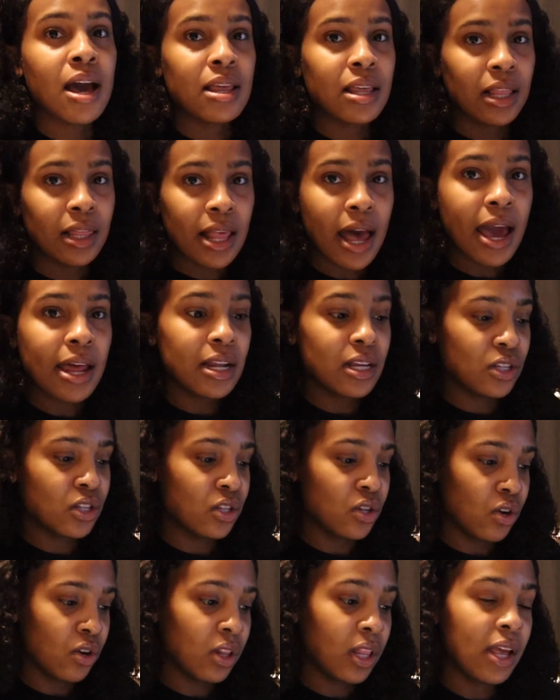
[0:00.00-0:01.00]
the light is
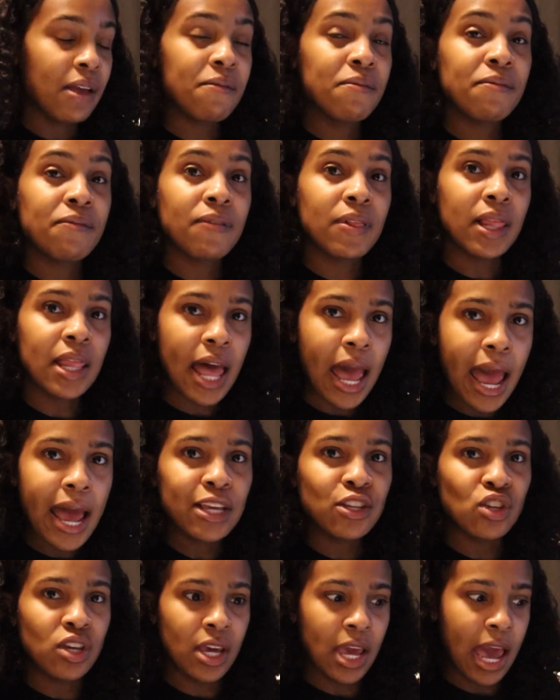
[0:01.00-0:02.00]
literally
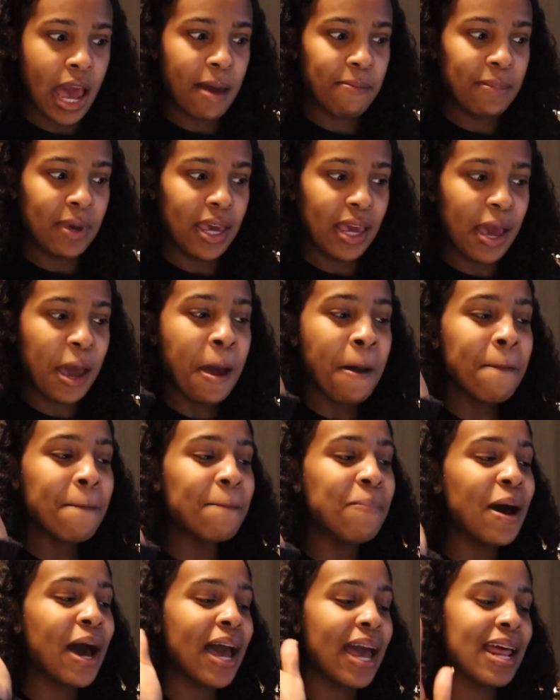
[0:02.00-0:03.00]
flashing at me.
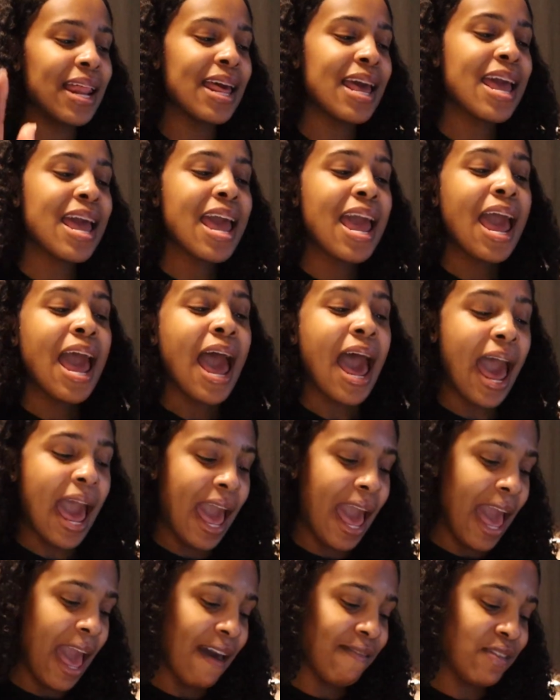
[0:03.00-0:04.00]
But
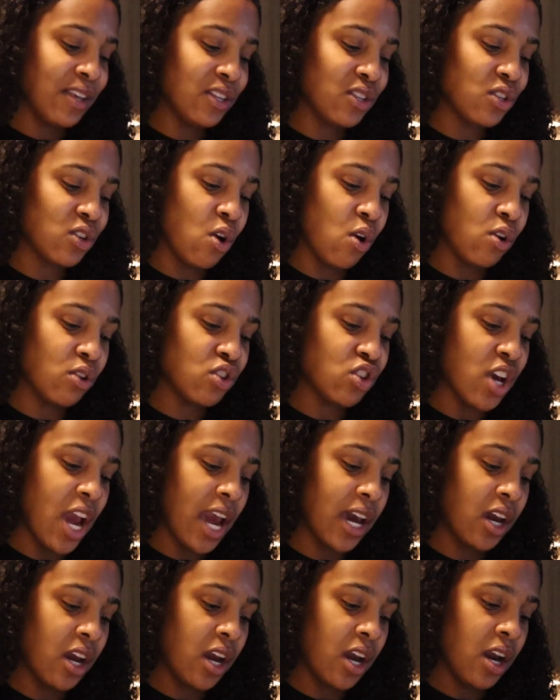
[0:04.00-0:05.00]
I have this goal
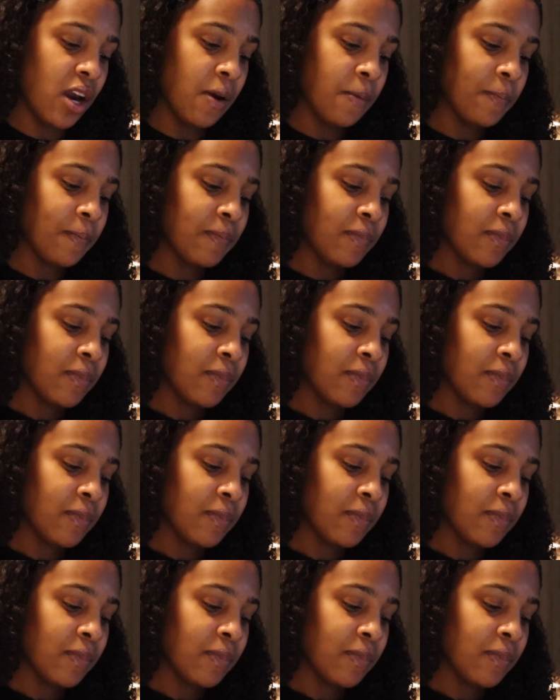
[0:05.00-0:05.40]
tracker.